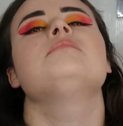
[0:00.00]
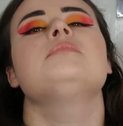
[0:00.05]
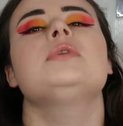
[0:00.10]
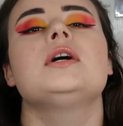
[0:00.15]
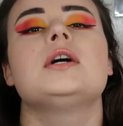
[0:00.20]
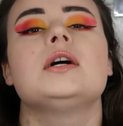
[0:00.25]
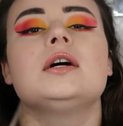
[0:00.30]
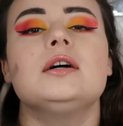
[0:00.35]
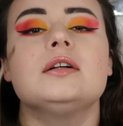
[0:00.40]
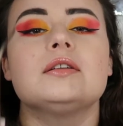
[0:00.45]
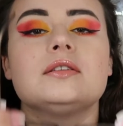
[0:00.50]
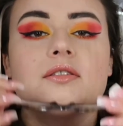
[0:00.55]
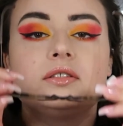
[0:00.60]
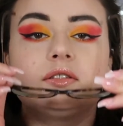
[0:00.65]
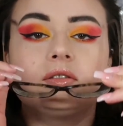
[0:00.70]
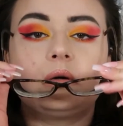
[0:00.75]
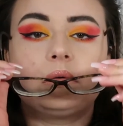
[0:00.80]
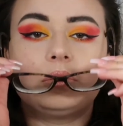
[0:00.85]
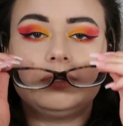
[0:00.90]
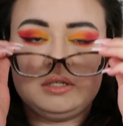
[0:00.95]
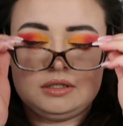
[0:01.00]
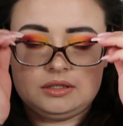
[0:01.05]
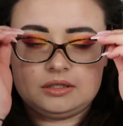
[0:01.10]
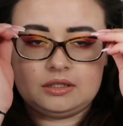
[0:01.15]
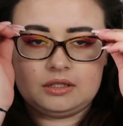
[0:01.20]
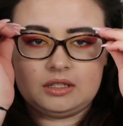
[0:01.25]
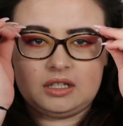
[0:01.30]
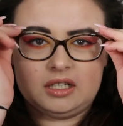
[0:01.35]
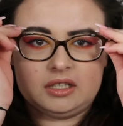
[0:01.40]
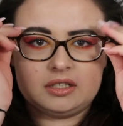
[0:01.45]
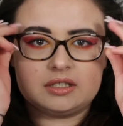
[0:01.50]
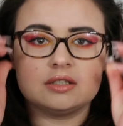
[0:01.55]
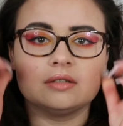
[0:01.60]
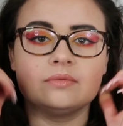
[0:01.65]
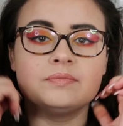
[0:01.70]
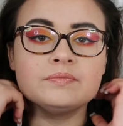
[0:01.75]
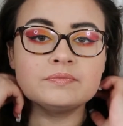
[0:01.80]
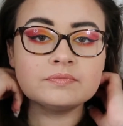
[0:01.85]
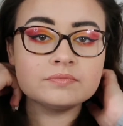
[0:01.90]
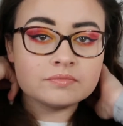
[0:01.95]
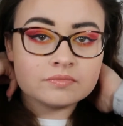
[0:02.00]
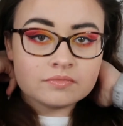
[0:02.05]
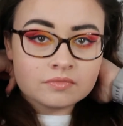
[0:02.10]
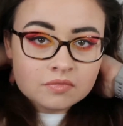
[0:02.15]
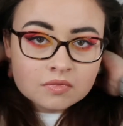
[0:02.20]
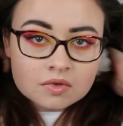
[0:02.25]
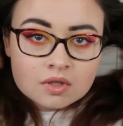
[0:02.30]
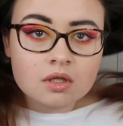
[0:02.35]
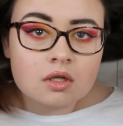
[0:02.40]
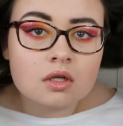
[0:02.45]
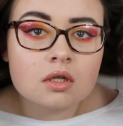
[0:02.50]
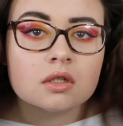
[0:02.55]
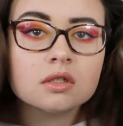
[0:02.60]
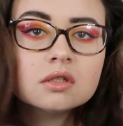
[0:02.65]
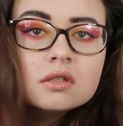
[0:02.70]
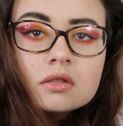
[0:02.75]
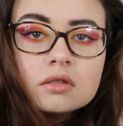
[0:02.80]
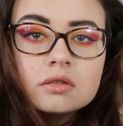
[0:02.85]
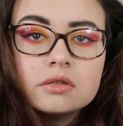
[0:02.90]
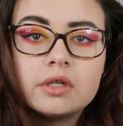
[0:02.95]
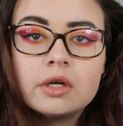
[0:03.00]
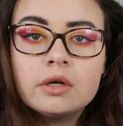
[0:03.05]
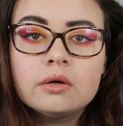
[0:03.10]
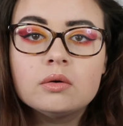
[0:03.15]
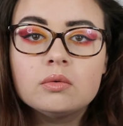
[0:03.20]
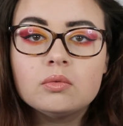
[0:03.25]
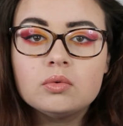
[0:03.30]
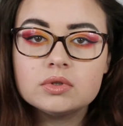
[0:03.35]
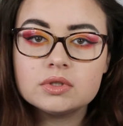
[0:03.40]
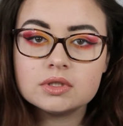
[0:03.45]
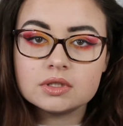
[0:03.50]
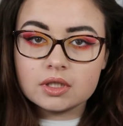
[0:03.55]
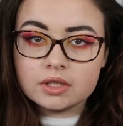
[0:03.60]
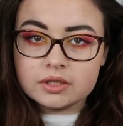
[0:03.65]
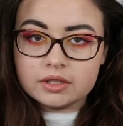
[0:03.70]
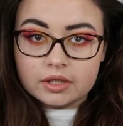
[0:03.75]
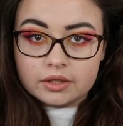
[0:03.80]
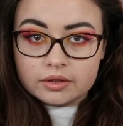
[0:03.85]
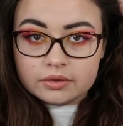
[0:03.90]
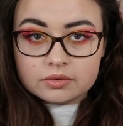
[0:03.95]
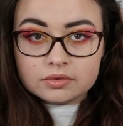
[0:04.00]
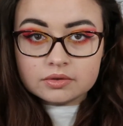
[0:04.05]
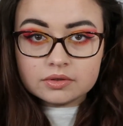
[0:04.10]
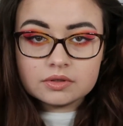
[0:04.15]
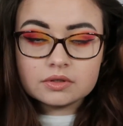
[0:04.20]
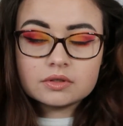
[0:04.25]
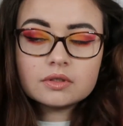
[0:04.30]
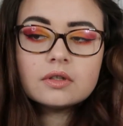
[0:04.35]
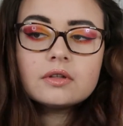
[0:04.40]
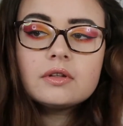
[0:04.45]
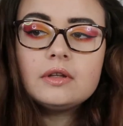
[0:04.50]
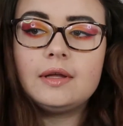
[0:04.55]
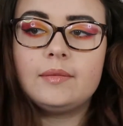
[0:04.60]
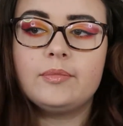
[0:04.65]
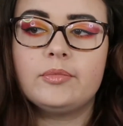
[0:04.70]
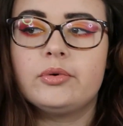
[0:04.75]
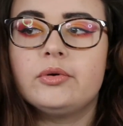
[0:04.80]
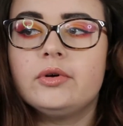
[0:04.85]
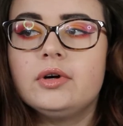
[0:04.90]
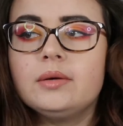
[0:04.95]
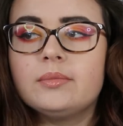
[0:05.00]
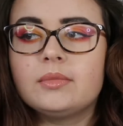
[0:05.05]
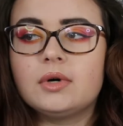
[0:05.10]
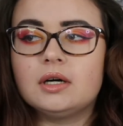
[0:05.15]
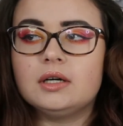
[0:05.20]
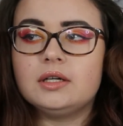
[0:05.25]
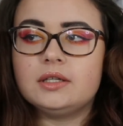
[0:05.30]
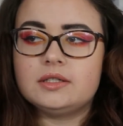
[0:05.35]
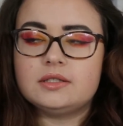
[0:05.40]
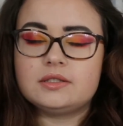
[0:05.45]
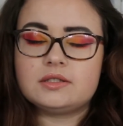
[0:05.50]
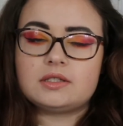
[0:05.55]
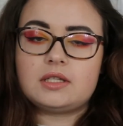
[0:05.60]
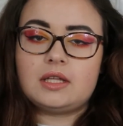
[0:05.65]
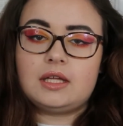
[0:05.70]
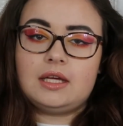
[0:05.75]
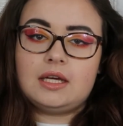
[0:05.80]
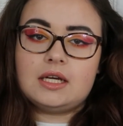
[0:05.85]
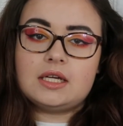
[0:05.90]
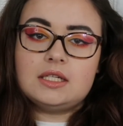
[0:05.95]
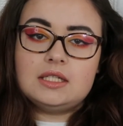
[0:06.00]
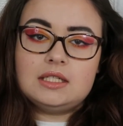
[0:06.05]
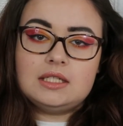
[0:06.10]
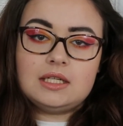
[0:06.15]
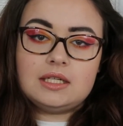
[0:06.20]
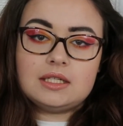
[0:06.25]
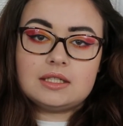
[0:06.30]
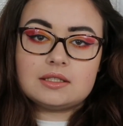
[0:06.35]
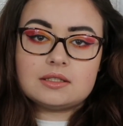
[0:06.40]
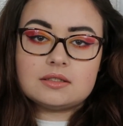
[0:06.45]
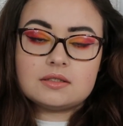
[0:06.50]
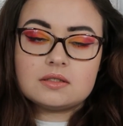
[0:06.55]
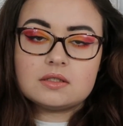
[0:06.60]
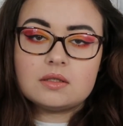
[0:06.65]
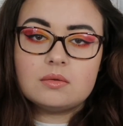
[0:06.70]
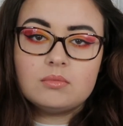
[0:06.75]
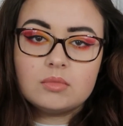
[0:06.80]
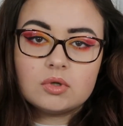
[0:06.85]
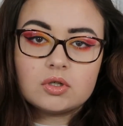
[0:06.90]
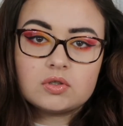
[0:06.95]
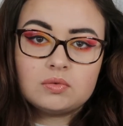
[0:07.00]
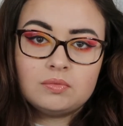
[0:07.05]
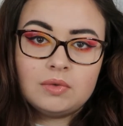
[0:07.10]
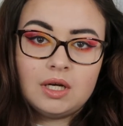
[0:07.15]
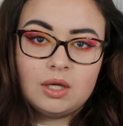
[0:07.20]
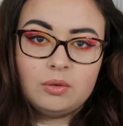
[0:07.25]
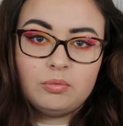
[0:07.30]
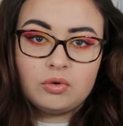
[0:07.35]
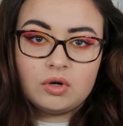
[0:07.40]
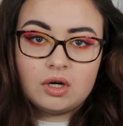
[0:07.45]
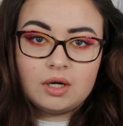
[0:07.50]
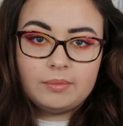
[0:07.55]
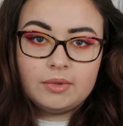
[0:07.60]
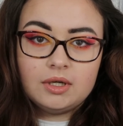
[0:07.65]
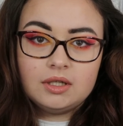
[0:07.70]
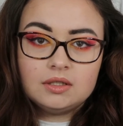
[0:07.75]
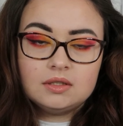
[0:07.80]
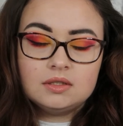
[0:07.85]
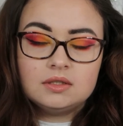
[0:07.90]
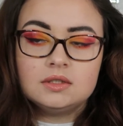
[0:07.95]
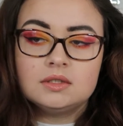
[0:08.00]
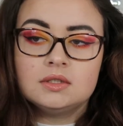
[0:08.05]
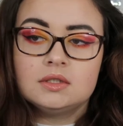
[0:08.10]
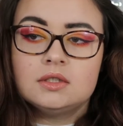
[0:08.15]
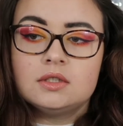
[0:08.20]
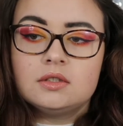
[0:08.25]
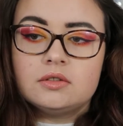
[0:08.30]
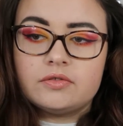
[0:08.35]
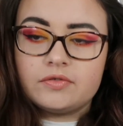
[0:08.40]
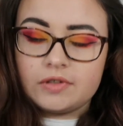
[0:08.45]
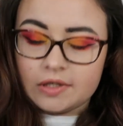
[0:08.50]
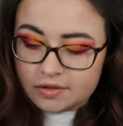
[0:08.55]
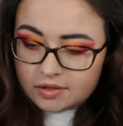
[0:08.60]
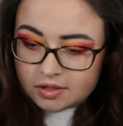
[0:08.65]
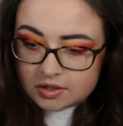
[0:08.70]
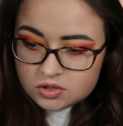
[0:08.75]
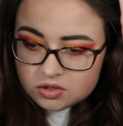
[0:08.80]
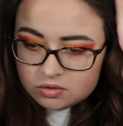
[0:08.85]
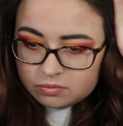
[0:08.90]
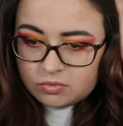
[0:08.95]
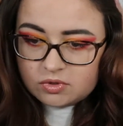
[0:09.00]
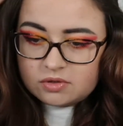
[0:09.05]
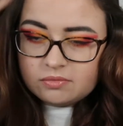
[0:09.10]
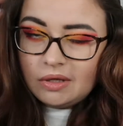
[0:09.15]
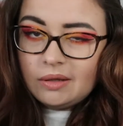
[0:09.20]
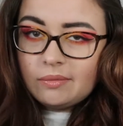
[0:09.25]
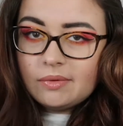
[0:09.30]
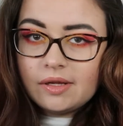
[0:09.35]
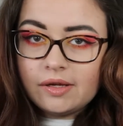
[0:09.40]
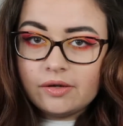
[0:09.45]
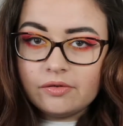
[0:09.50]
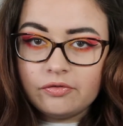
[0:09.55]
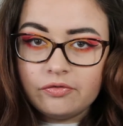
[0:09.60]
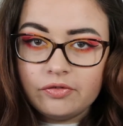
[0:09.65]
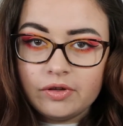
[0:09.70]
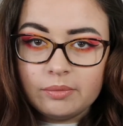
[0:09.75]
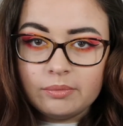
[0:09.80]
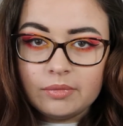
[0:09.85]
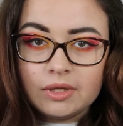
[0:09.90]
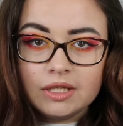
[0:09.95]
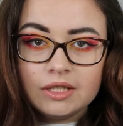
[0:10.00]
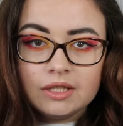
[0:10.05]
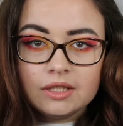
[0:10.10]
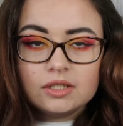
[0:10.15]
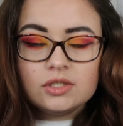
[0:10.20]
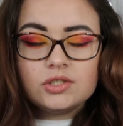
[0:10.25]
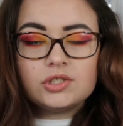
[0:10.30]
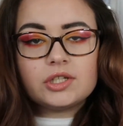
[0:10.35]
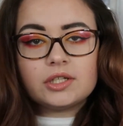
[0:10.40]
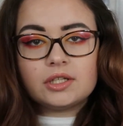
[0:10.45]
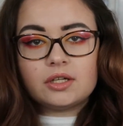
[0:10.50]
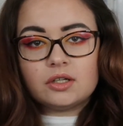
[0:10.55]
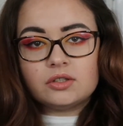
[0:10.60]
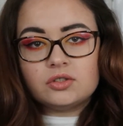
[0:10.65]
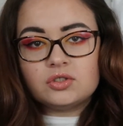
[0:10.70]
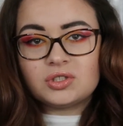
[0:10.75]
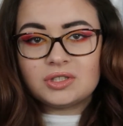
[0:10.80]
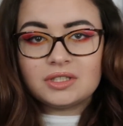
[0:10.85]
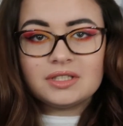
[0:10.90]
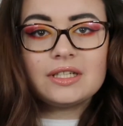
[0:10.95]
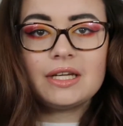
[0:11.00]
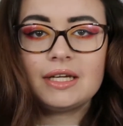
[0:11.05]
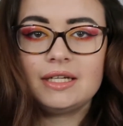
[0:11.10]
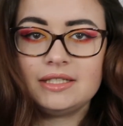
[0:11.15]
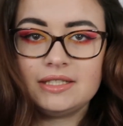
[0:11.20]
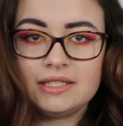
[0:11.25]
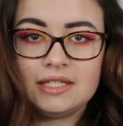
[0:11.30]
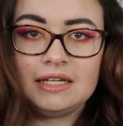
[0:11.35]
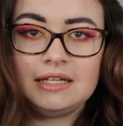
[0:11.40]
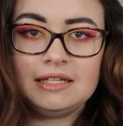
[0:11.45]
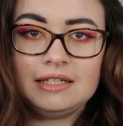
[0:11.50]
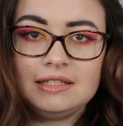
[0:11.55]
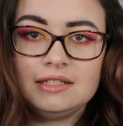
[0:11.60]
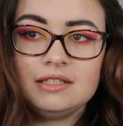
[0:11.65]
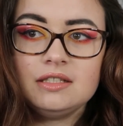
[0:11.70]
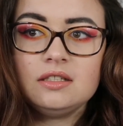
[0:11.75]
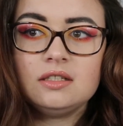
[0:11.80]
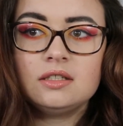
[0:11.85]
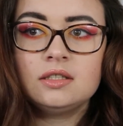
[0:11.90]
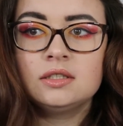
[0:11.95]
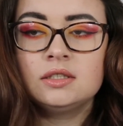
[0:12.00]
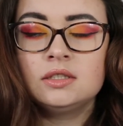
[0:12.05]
But this is what we're looking like. So what did I use? The primer is the NYX Marshmallow Primer. Foundation was Maybelline FitMe in shade 118.